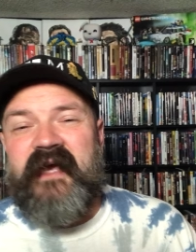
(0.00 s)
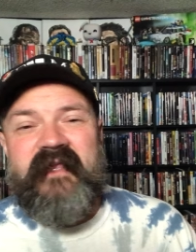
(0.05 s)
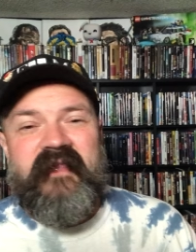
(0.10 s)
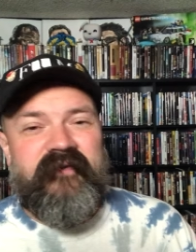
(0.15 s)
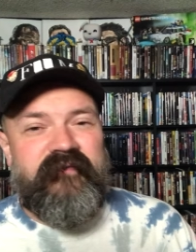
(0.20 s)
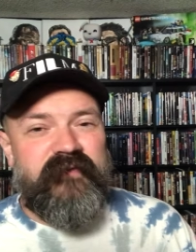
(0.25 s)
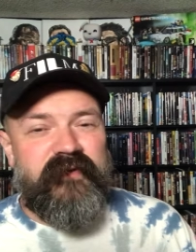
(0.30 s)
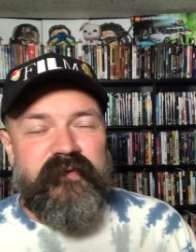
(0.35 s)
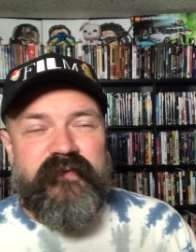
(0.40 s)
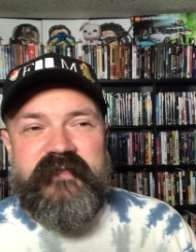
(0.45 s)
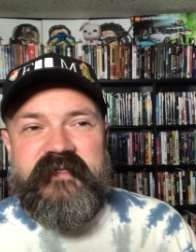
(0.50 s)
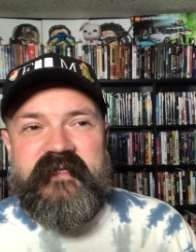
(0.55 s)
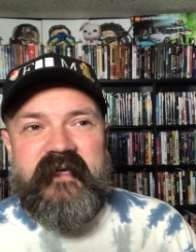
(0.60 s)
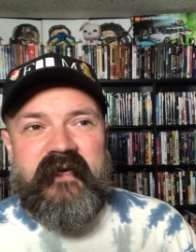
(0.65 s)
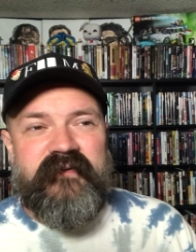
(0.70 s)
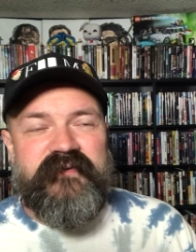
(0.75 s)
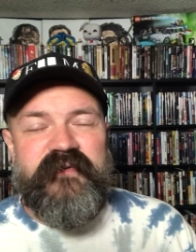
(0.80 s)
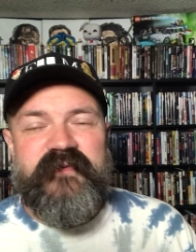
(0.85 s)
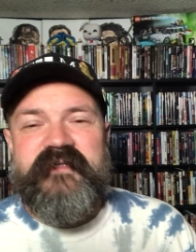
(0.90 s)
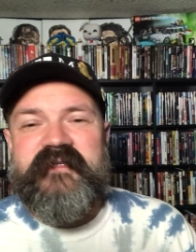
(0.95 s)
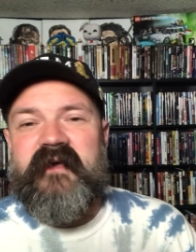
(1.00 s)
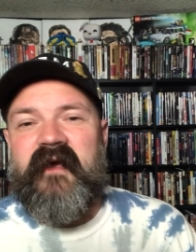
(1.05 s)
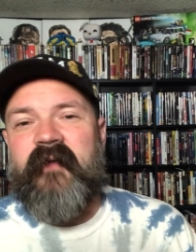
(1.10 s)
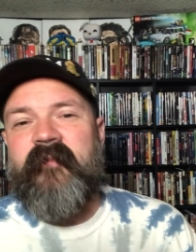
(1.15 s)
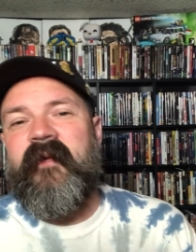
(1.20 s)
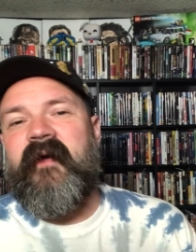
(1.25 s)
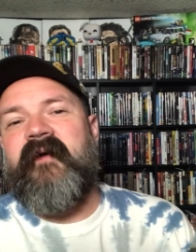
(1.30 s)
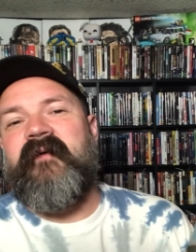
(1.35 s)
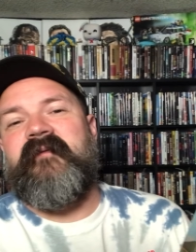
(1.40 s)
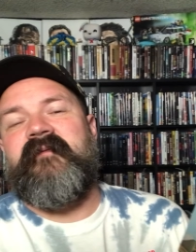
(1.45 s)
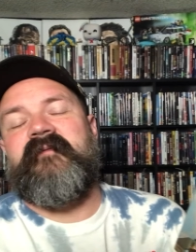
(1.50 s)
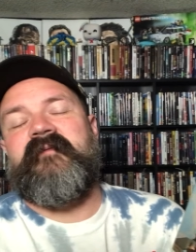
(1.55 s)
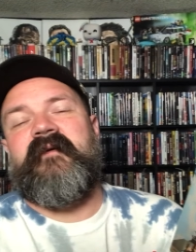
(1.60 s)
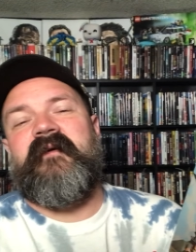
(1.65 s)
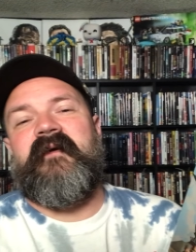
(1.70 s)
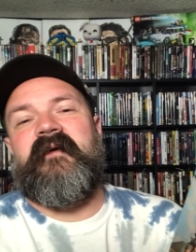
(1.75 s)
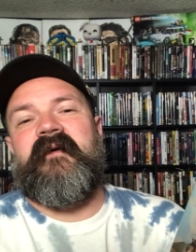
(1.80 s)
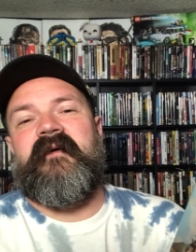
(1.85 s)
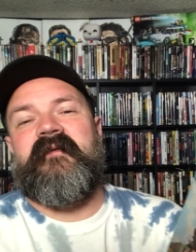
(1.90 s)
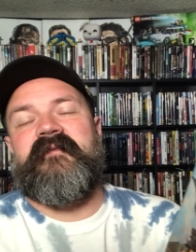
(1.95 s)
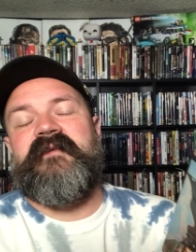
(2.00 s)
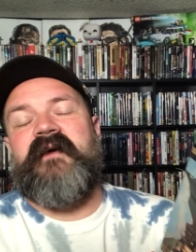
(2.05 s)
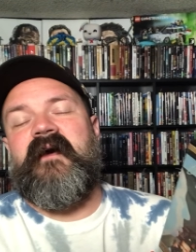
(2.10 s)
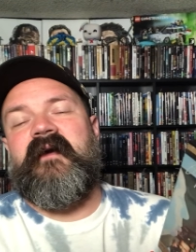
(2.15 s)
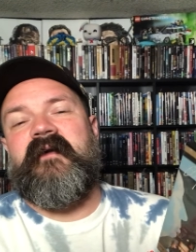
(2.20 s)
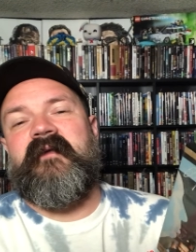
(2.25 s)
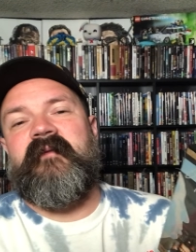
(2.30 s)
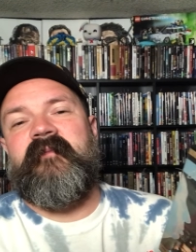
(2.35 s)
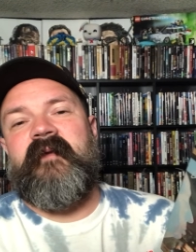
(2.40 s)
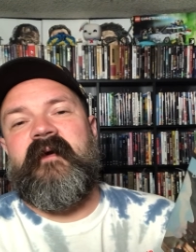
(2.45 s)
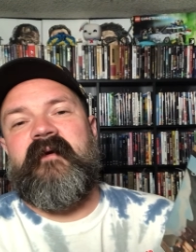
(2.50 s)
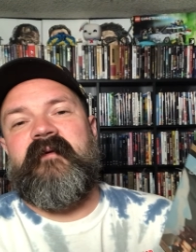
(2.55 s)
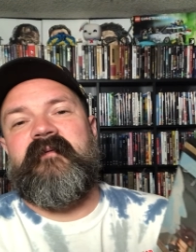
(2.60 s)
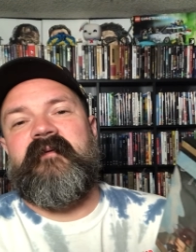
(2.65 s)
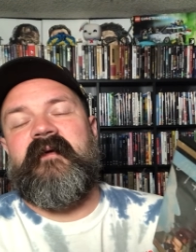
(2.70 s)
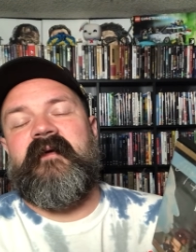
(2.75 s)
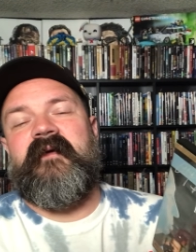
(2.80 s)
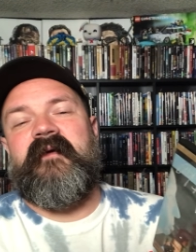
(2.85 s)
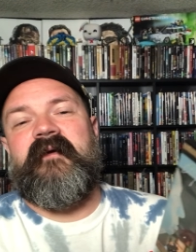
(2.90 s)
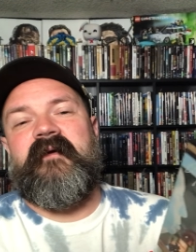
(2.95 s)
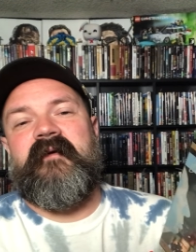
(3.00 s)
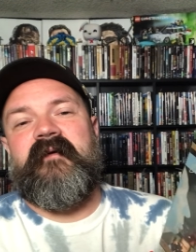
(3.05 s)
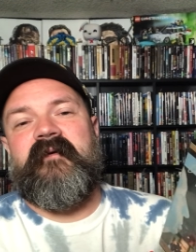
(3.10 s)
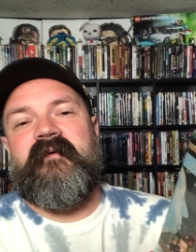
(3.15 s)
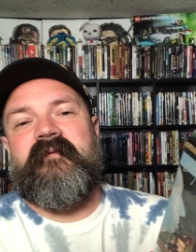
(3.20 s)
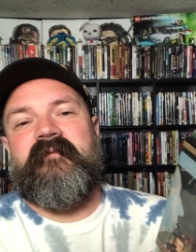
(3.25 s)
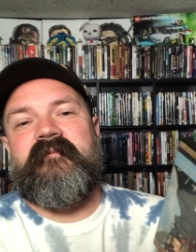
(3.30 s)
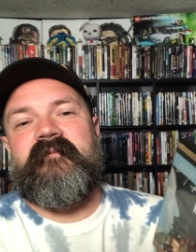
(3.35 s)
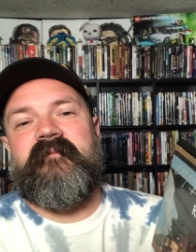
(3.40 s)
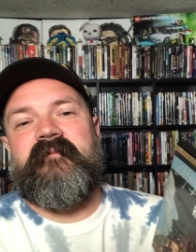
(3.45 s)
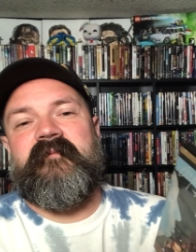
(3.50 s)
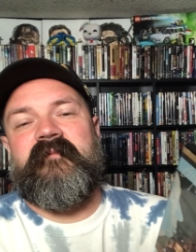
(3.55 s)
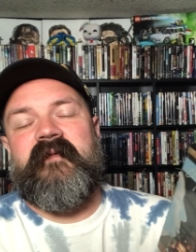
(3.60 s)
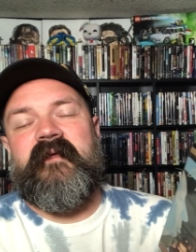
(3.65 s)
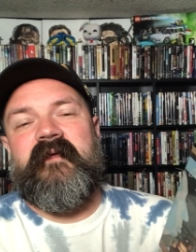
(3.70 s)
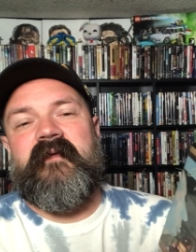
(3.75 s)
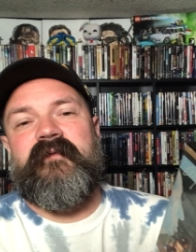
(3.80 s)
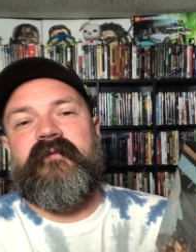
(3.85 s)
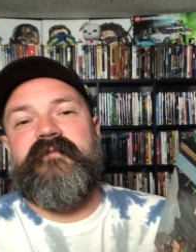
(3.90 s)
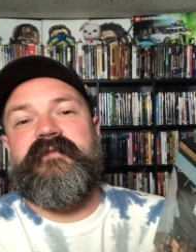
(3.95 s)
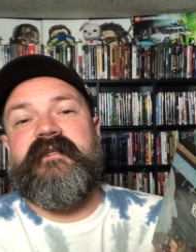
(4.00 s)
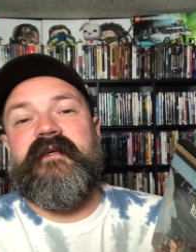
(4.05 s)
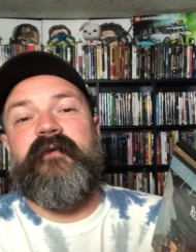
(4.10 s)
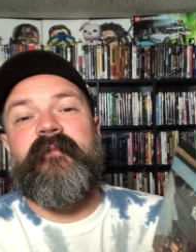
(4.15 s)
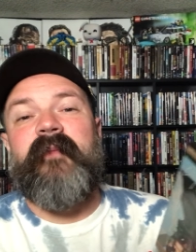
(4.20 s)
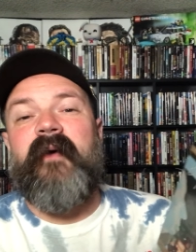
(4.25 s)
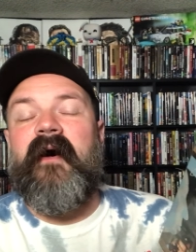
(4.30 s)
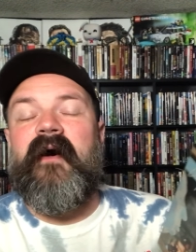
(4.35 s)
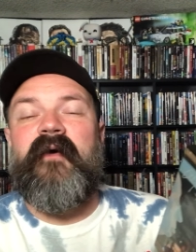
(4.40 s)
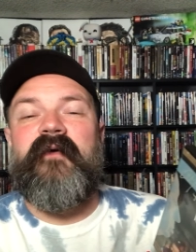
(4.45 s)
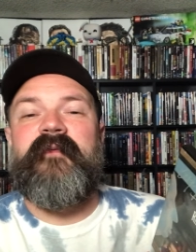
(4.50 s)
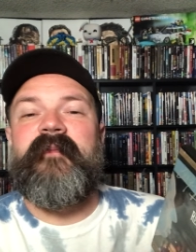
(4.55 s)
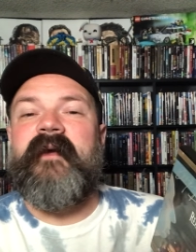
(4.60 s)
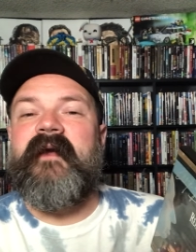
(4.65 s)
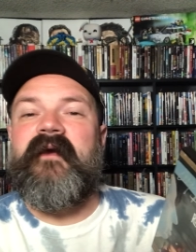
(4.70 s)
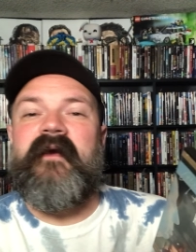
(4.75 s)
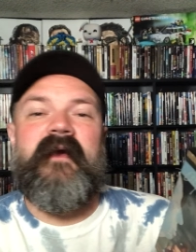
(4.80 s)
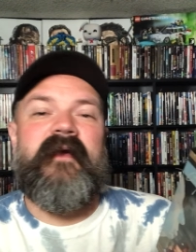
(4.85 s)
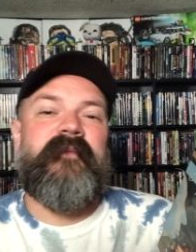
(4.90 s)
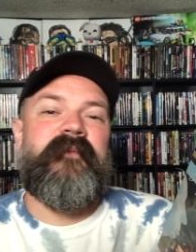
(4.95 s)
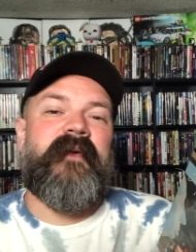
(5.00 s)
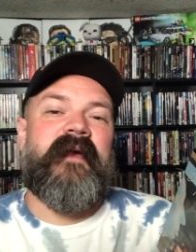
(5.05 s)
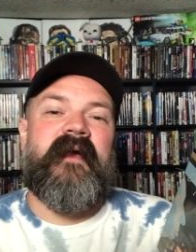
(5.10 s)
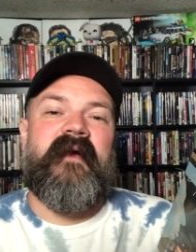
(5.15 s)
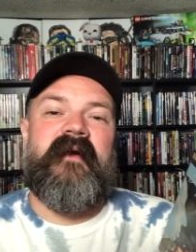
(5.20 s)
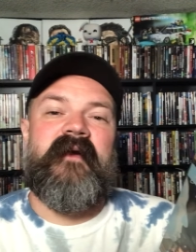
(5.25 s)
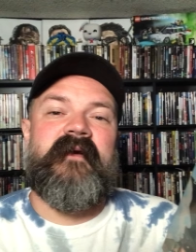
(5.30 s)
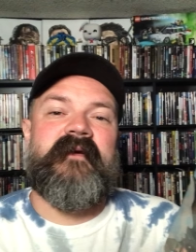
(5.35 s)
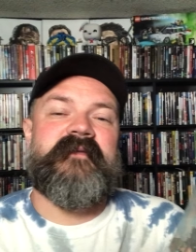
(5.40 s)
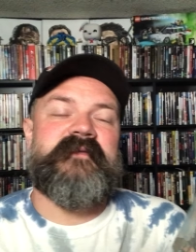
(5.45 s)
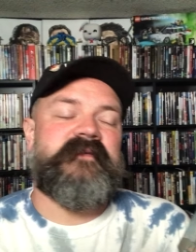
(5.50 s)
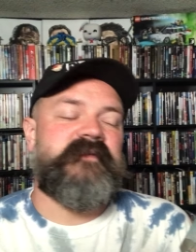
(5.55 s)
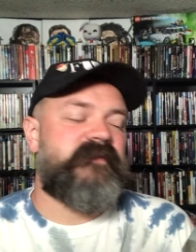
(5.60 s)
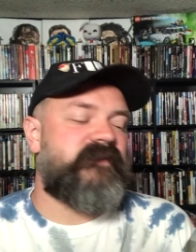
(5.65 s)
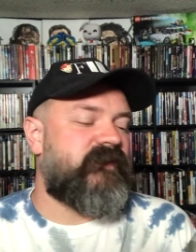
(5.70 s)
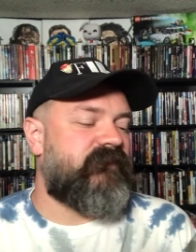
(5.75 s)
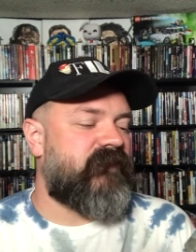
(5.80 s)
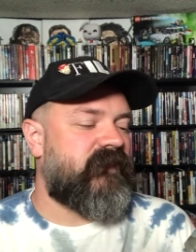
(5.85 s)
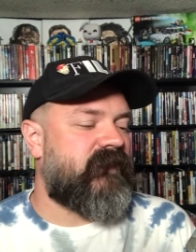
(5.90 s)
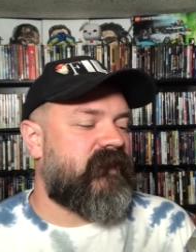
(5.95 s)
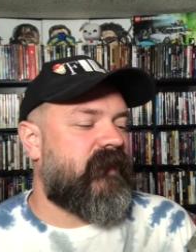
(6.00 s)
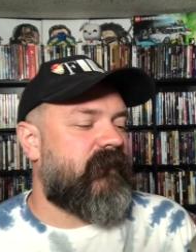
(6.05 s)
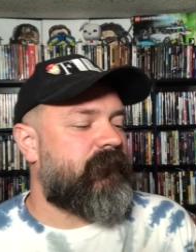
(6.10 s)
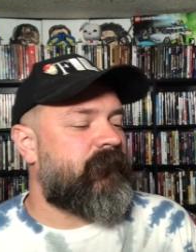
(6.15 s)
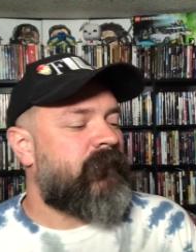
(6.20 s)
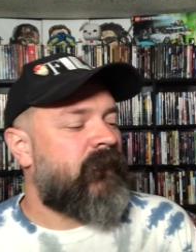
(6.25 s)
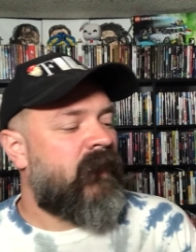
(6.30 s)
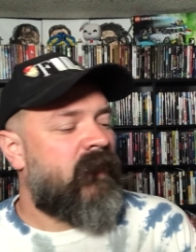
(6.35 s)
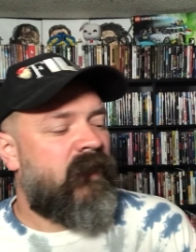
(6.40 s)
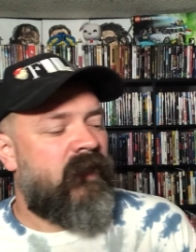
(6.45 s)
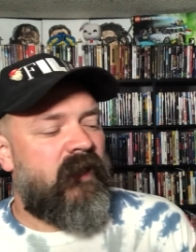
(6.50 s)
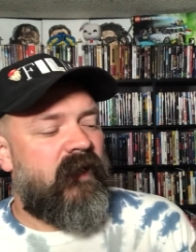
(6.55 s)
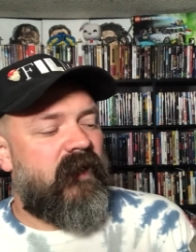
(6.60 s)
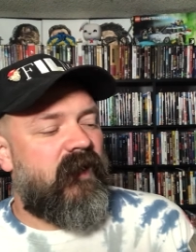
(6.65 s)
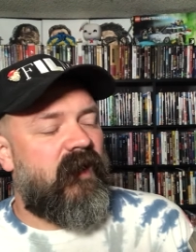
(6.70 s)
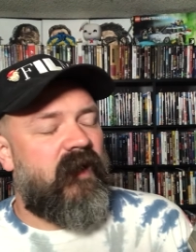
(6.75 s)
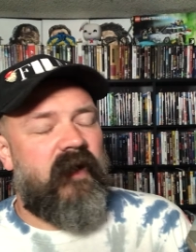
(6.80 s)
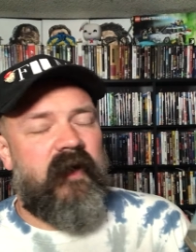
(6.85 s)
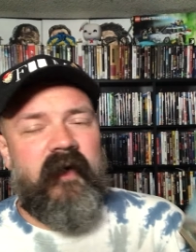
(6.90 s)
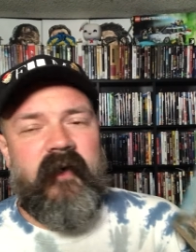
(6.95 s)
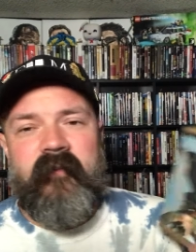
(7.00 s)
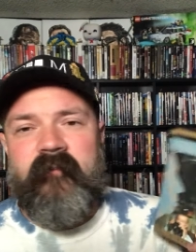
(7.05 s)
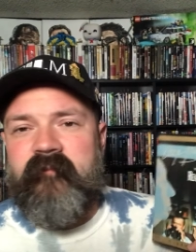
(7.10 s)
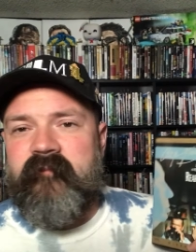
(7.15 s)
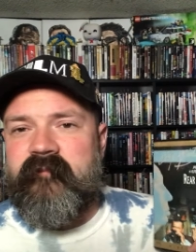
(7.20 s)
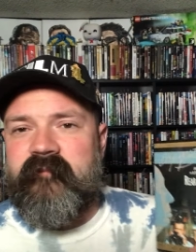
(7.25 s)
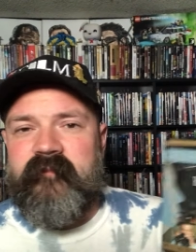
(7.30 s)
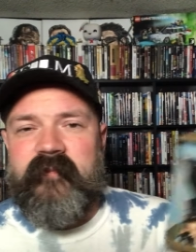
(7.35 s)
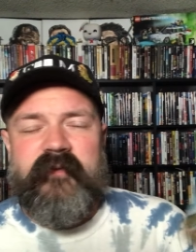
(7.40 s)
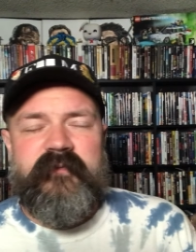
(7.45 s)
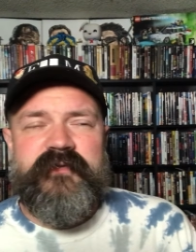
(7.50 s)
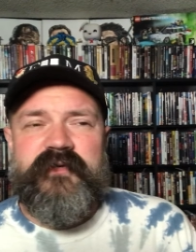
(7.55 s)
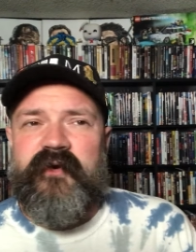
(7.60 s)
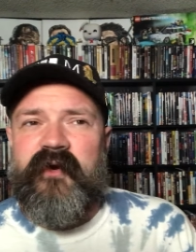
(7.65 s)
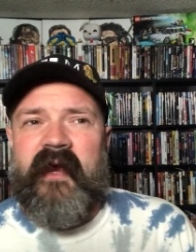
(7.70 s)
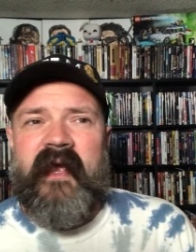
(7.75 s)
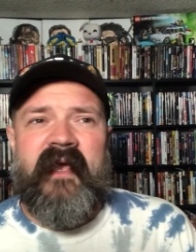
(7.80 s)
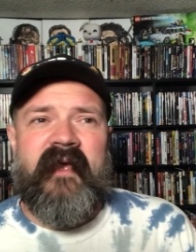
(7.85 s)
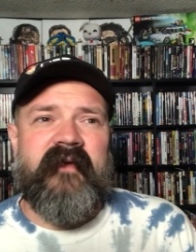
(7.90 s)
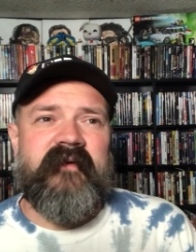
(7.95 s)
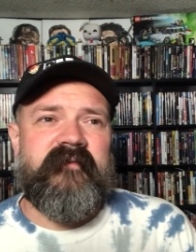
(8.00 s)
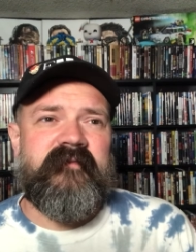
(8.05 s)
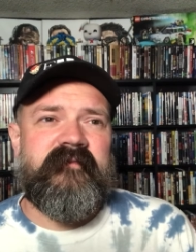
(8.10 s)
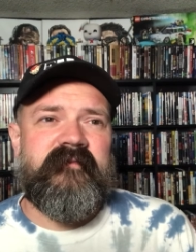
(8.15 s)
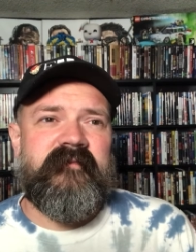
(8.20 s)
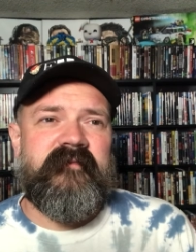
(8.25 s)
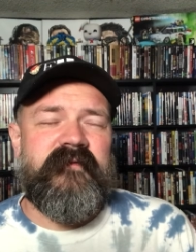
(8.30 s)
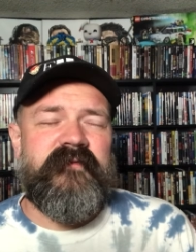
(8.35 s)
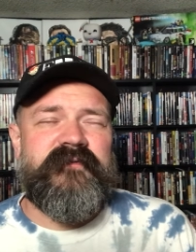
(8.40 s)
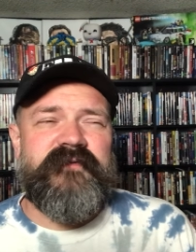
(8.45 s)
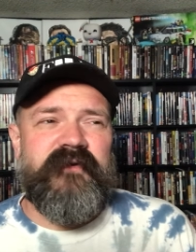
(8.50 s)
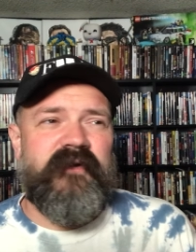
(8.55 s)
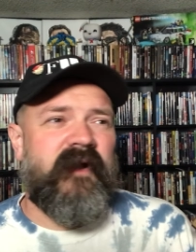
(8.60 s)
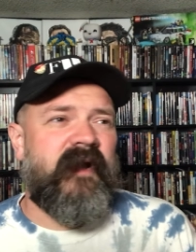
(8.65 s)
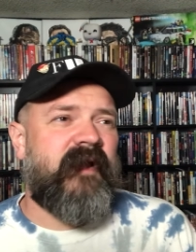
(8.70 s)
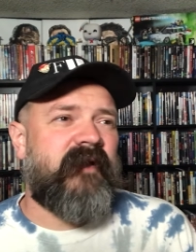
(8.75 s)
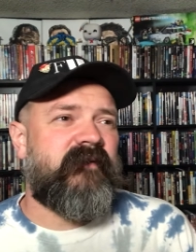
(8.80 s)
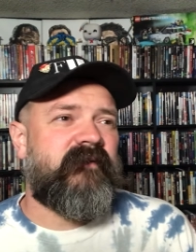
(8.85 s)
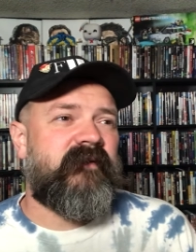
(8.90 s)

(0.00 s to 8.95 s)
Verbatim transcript: I Love Lucy? I was always talking about uh, talking about uh, uh, Lucille Ball with my grandparents and stuff like that. Um, it was great. It was great.